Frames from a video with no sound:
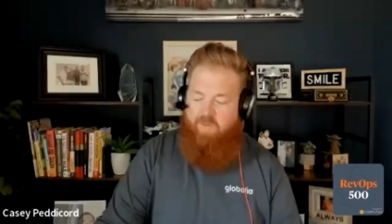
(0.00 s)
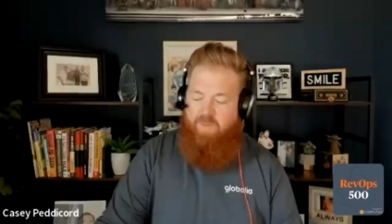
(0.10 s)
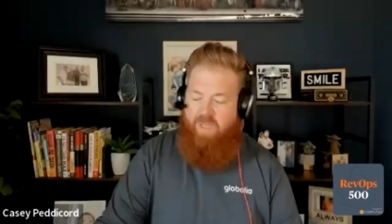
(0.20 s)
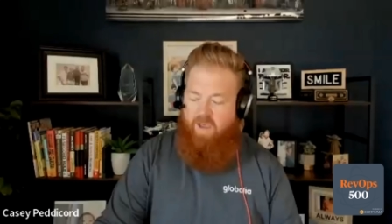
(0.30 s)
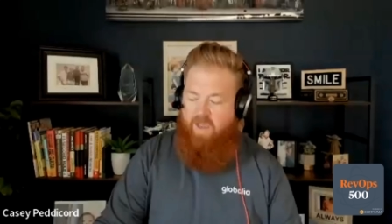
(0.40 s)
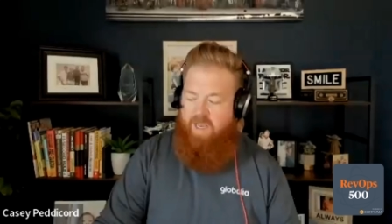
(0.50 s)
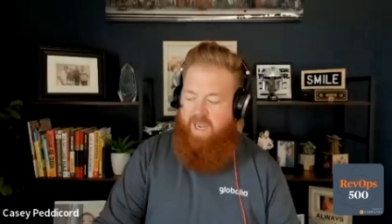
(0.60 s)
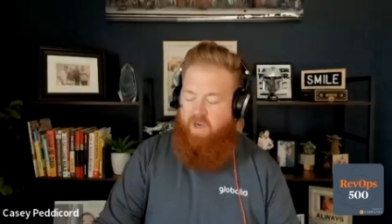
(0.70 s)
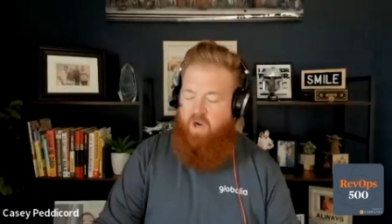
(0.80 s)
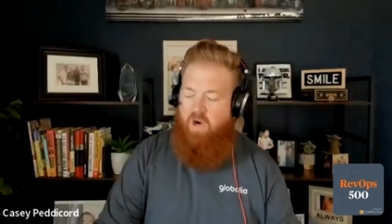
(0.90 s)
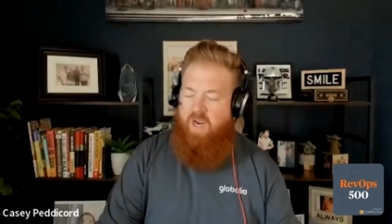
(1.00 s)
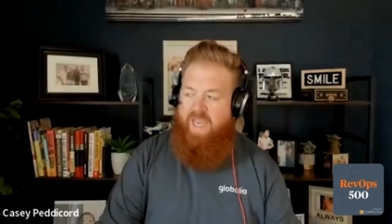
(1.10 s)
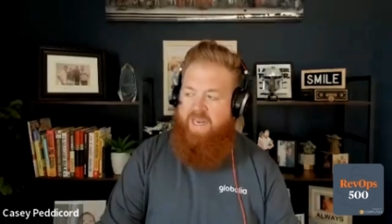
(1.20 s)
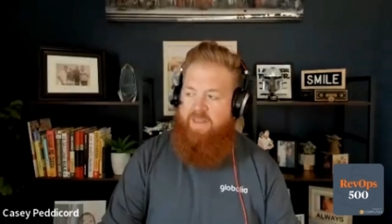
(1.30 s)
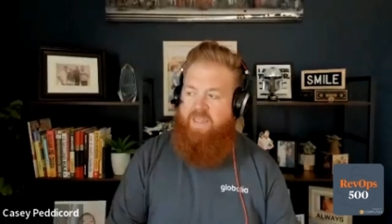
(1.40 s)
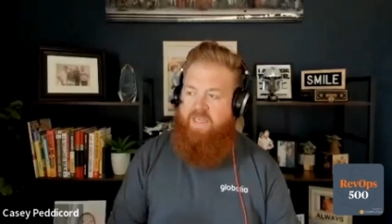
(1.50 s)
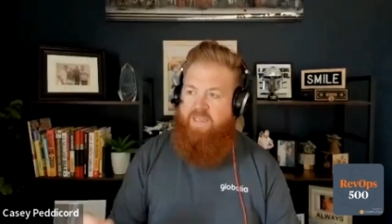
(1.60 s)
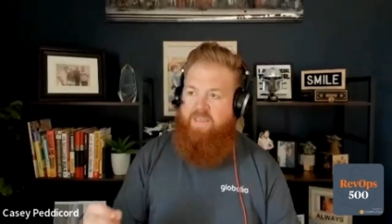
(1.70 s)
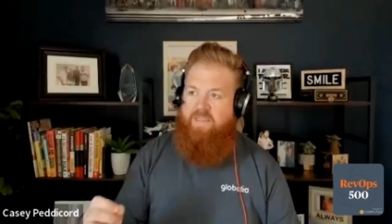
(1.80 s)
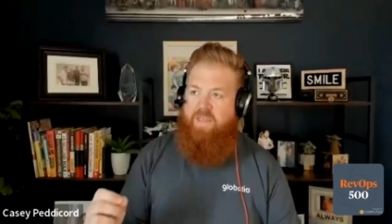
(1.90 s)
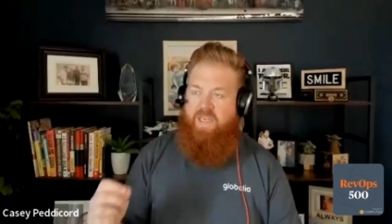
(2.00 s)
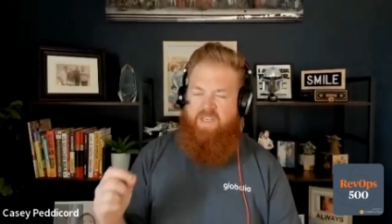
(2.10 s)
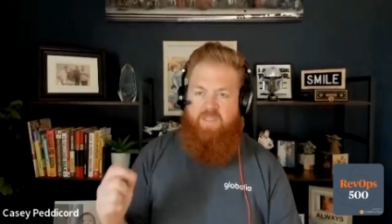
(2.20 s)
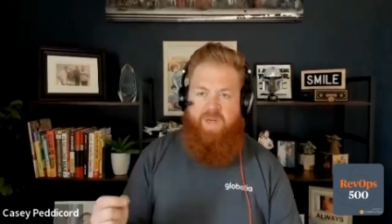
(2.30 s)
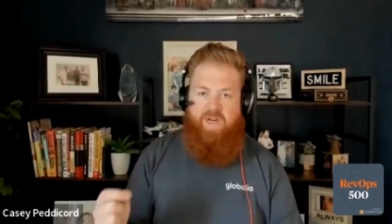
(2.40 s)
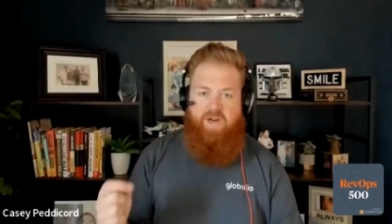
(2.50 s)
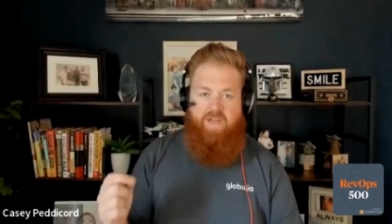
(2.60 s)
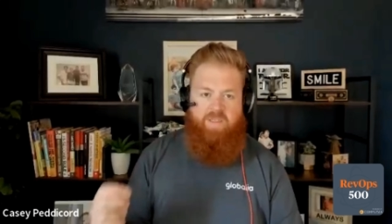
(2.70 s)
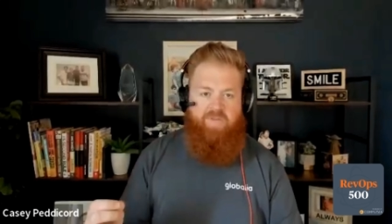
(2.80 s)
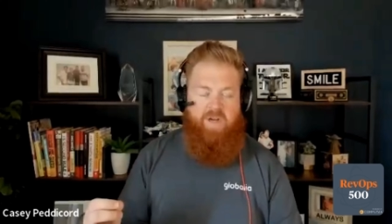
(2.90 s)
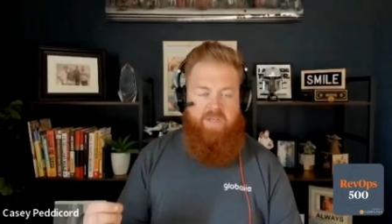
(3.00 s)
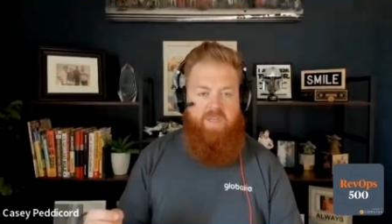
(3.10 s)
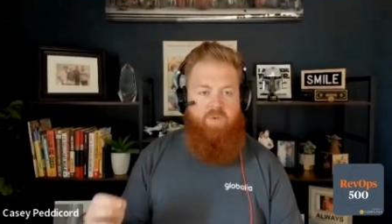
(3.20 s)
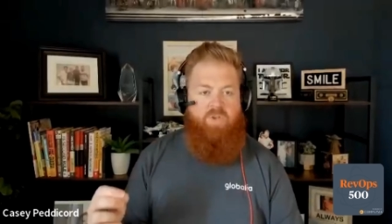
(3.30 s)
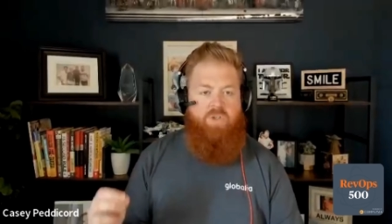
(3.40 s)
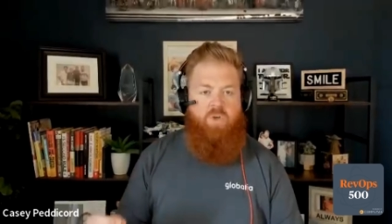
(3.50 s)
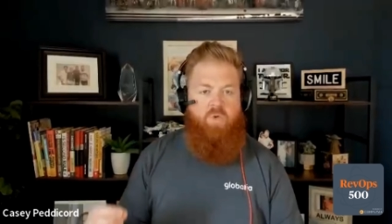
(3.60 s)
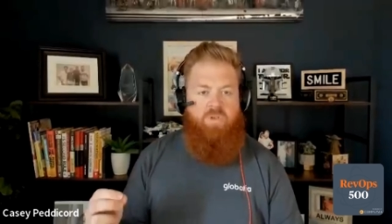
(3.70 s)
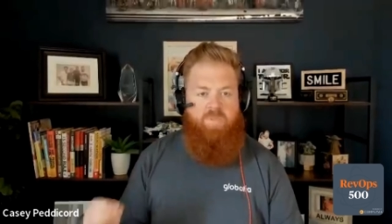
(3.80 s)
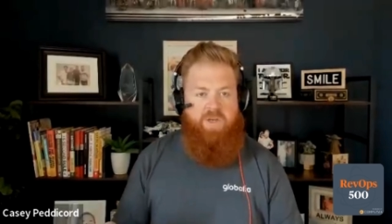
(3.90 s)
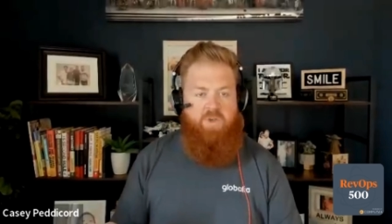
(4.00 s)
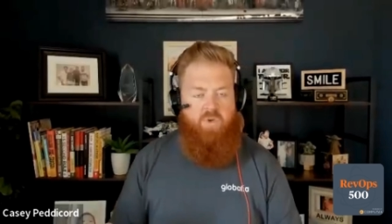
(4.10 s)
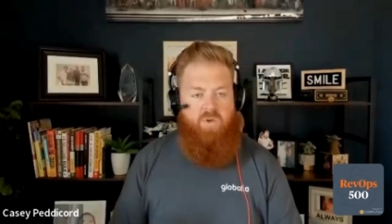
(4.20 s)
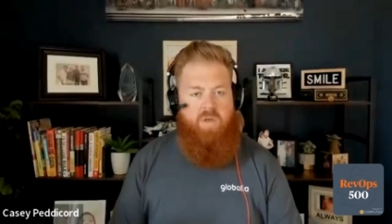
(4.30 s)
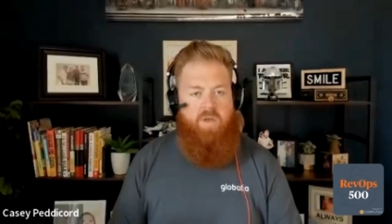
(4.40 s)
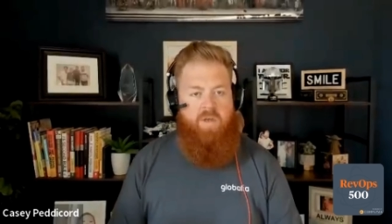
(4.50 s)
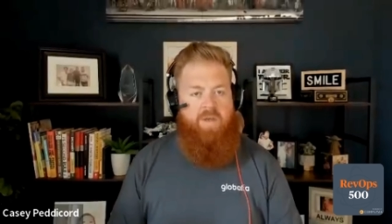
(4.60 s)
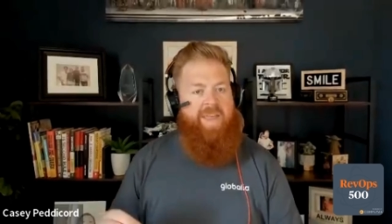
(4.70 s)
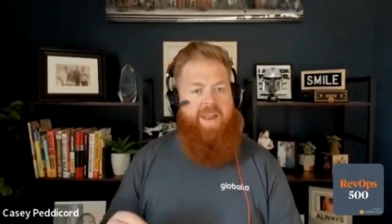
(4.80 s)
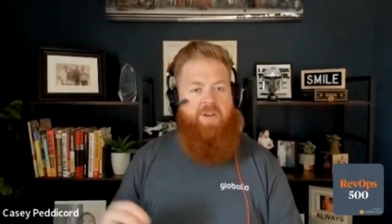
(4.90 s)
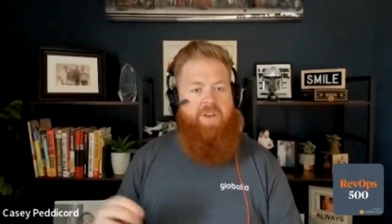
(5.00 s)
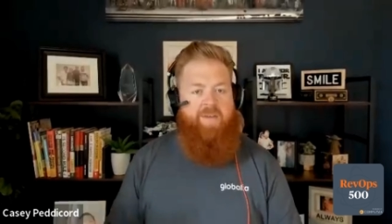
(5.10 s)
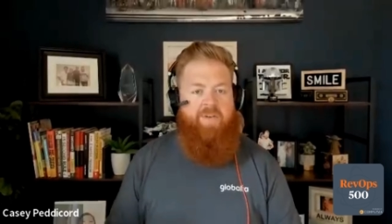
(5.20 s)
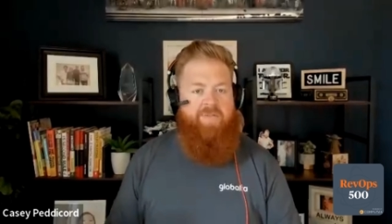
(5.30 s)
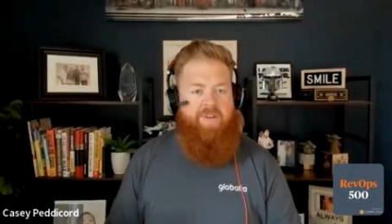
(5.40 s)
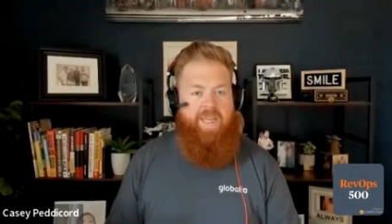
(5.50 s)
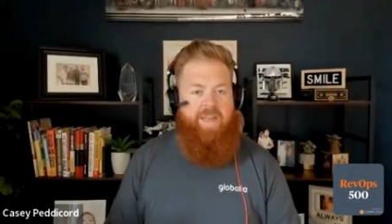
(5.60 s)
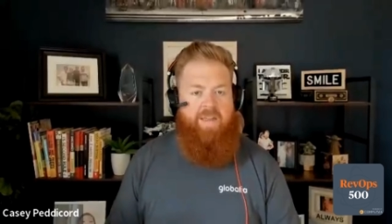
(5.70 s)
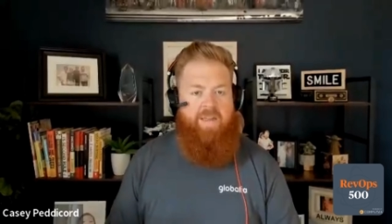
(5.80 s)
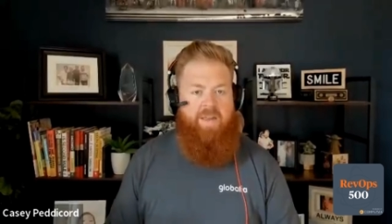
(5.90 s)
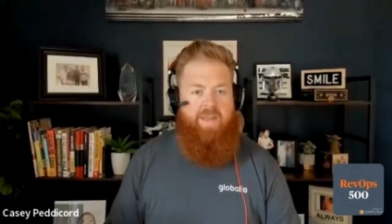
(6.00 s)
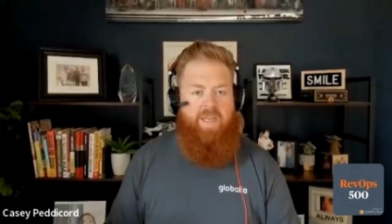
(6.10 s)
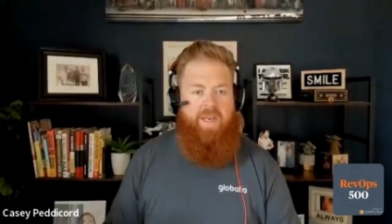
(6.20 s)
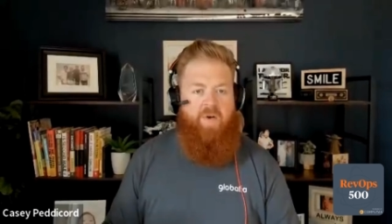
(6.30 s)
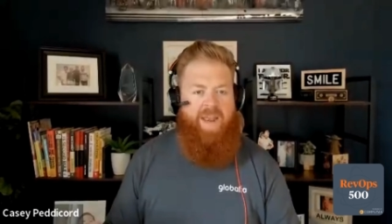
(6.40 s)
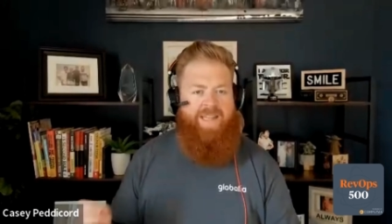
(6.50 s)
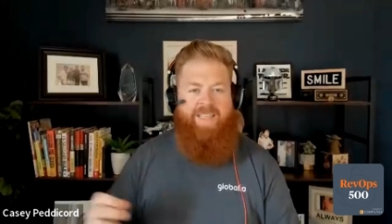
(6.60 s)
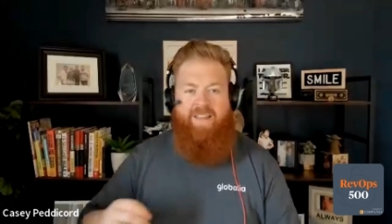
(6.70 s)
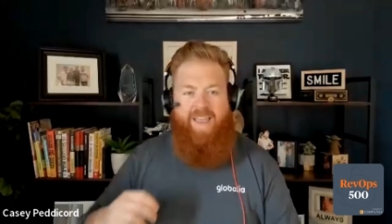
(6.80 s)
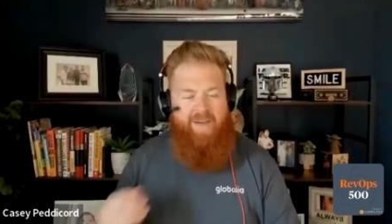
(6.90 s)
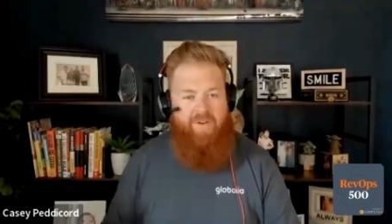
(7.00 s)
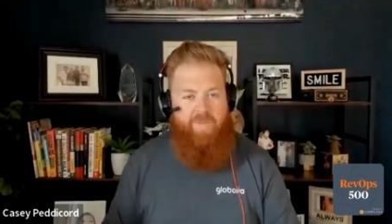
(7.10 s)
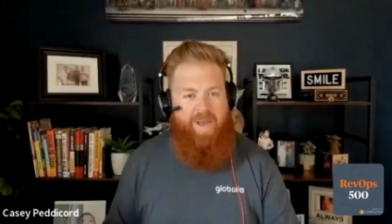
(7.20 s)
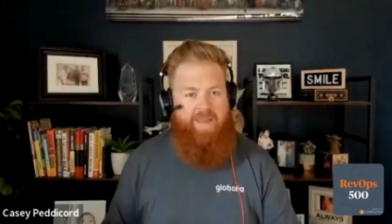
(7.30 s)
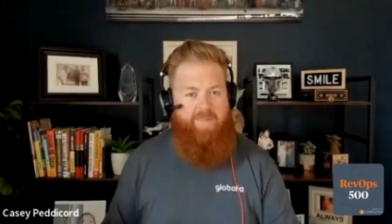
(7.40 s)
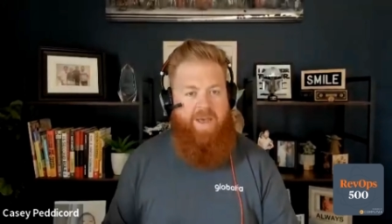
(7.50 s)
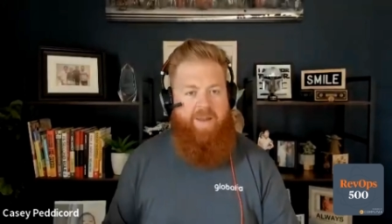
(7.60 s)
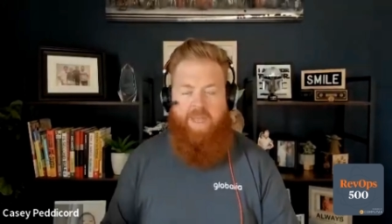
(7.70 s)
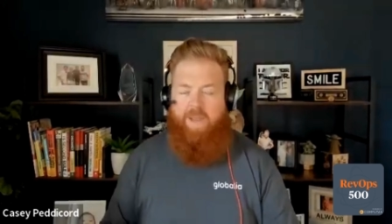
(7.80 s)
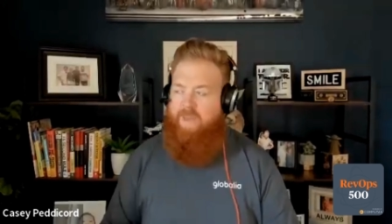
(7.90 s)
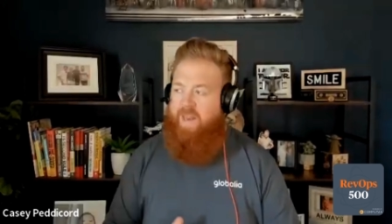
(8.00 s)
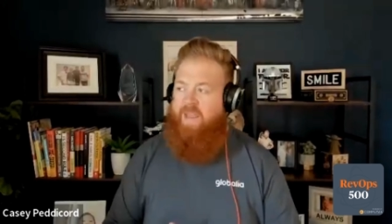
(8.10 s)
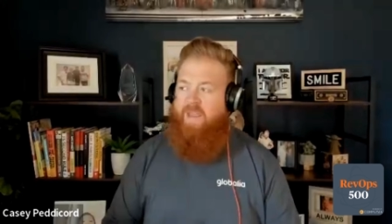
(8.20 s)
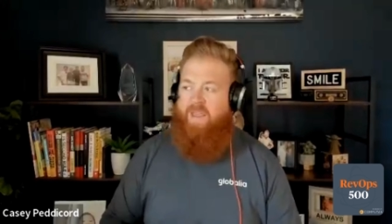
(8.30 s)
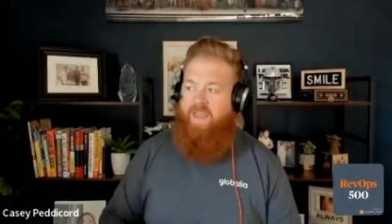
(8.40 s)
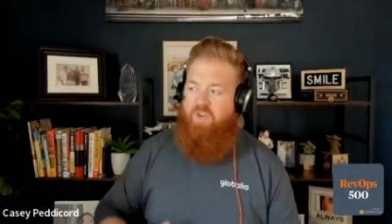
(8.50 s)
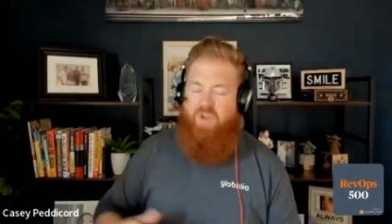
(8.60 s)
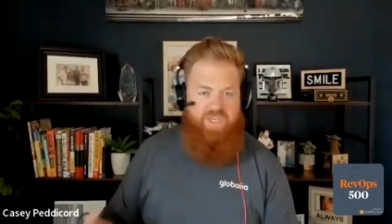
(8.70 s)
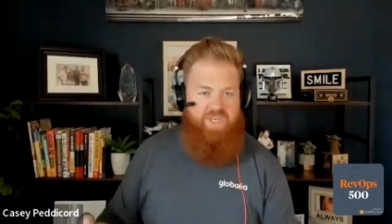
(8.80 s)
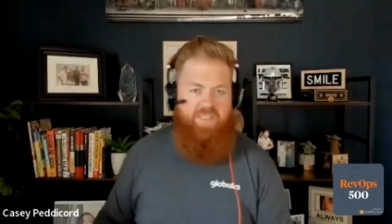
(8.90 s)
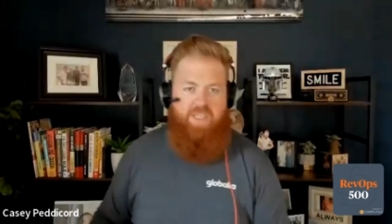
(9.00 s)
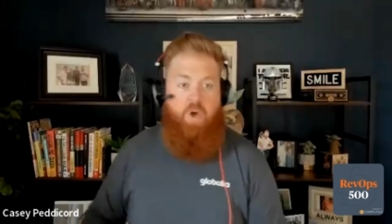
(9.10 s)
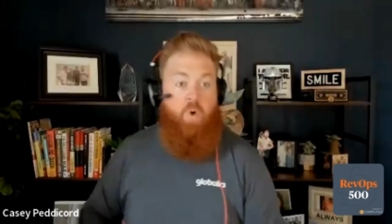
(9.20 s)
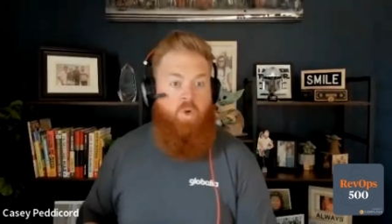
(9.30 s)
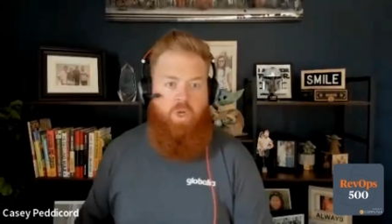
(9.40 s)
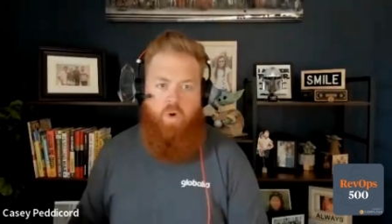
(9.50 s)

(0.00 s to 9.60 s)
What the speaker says: and beyond and created this experience for us that was so special that I'll never forget it, And I tell everybody about it. I'm like, man, if you get a chance to go.